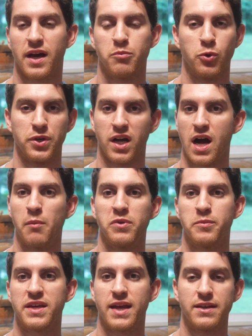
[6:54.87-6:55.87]
I pulled a
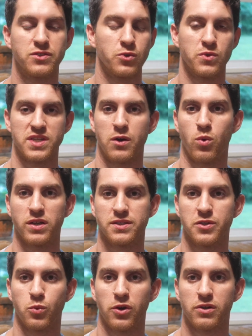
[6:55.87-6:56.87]
compliment as soon as I walked
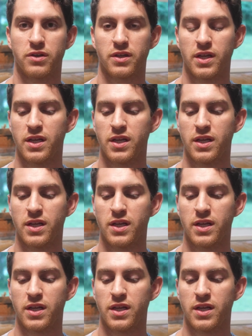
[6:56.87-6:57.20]
into work.